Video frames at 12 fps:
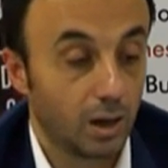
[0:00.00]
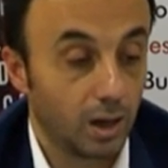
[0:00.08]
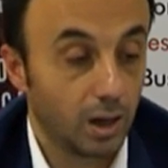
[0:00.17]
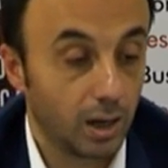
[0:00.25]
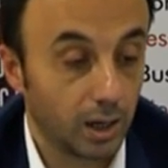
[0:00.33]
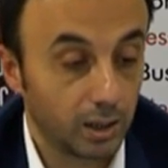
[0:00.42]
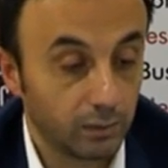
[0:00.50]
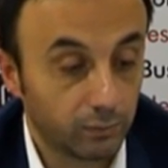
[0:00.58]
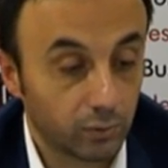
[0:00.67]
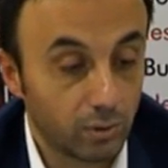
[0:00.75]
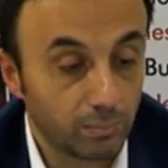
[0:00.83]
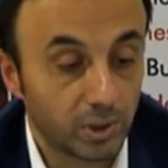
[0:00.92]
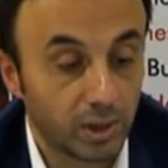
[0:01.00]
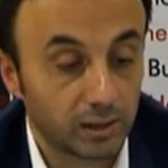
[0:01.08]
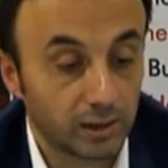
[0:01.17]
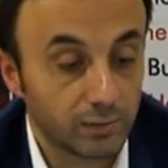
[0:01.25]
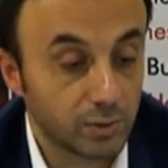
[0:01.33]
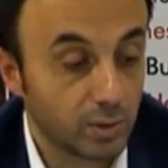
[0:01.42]
And from
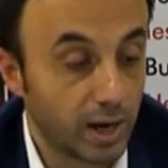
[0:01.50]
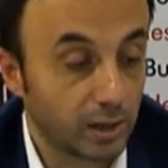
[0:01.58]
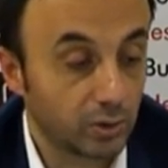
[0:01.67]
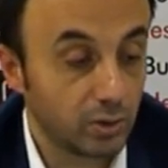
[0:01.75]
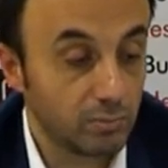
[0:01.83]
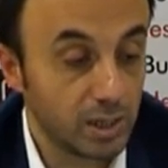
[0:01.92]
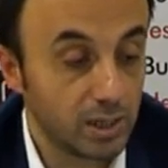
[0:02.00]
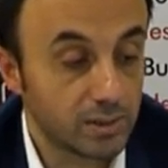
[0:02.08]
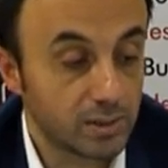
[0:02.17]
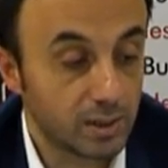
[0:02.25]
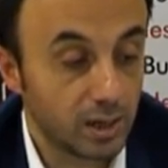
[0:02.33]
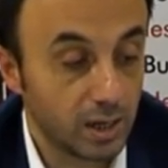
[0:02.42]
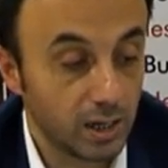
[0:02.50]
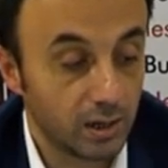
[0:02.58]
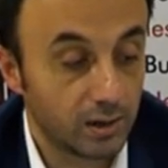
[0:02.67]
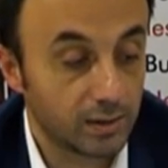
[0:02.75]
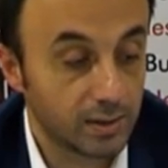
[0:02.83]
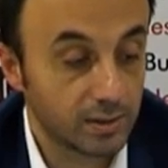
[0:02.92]
paragraphs to arguments,
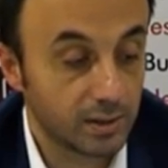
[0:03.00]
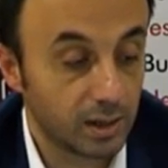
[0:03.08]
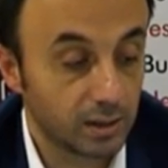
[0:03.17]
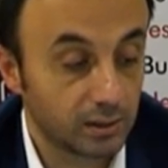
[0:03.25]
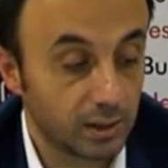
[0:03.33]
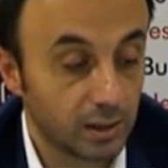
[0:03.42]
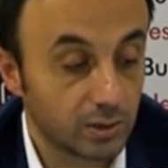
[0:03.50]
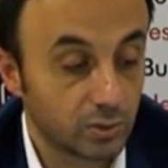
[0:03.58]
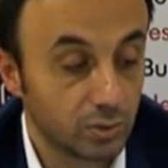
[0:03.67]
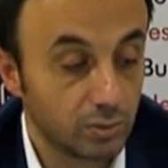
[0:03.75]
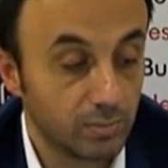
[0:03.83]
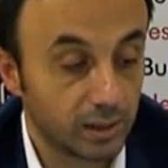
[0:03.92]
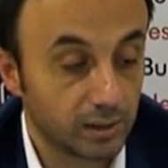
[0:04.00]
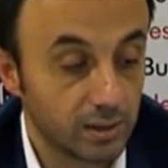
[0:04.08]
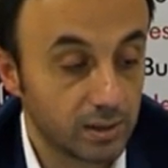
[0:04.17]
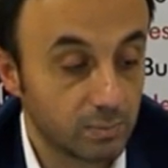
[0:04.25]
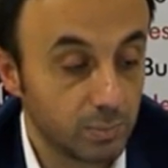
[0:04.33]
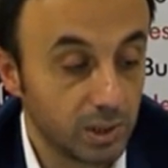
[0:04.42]
here there are two
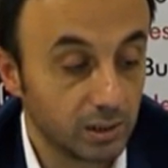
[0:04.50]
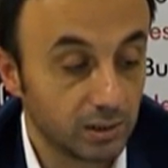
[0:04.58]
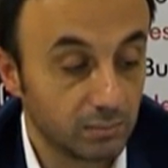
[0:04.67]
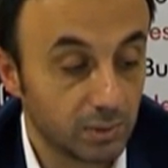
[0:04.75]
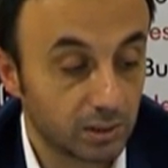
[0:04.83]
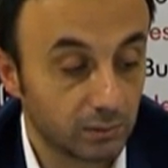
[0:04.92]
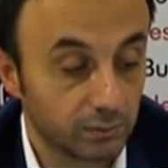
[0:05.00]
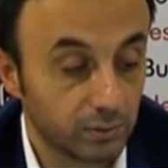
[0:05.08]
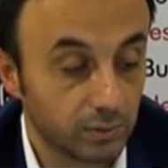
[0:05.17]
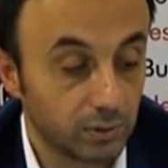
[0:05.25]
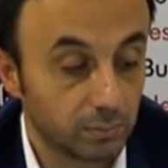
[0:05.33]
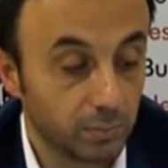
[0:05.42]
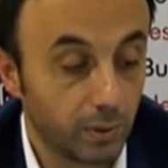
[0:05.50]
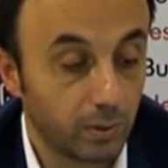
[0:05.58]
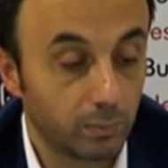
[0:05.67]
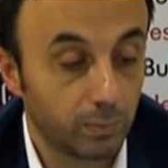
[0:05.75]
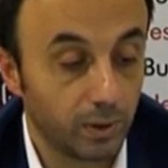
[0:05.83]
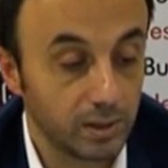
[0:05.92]
methods, building metaphor,
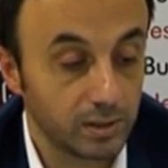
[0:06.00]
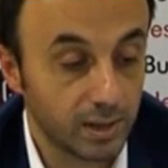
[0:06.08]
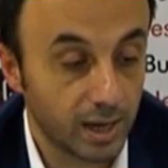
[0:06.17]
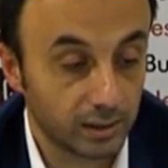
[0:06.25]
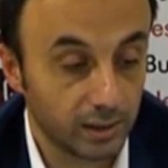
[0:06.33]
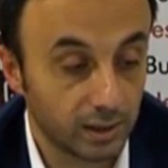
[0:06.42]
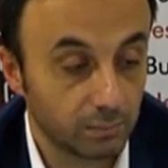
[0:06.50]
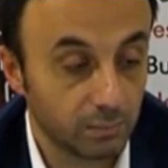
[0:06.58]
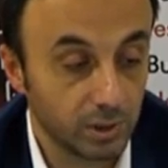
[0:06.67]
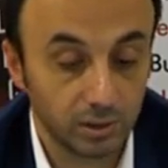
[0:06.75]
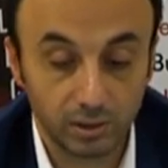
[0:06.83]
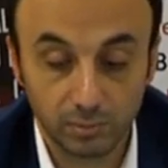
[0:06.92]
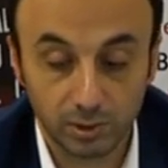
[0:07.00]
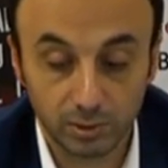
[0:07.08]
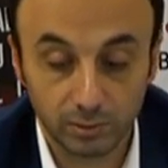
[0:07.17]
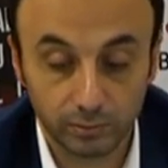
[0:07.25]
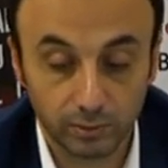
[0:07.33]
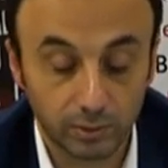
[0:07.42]
PowerPoint technique. Building
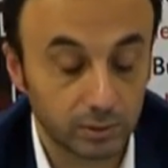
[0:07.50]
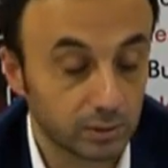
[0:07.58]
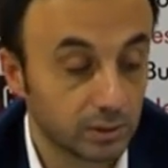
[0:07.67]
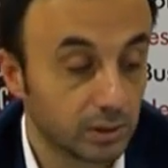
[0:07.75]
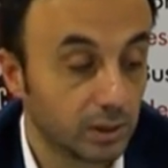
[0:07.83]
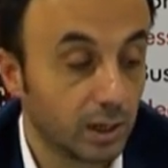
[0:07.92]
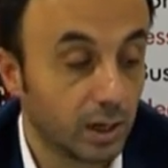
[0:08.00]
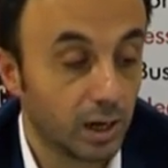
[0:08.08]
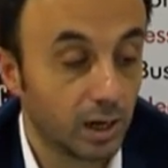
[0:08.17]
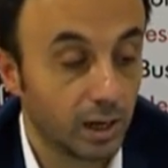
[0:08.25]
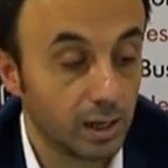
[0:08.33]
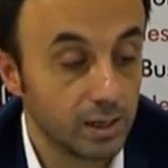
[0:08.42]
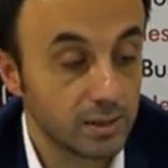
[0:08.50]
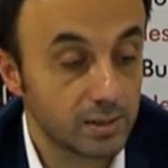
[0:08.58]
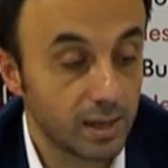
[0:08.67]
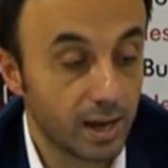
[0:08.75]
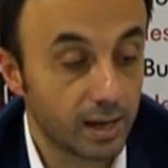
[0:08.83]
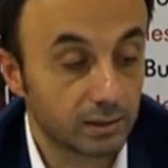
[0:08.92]
metaphor is
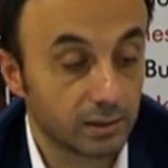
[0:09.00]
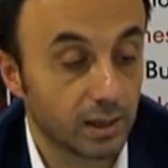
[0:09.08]
that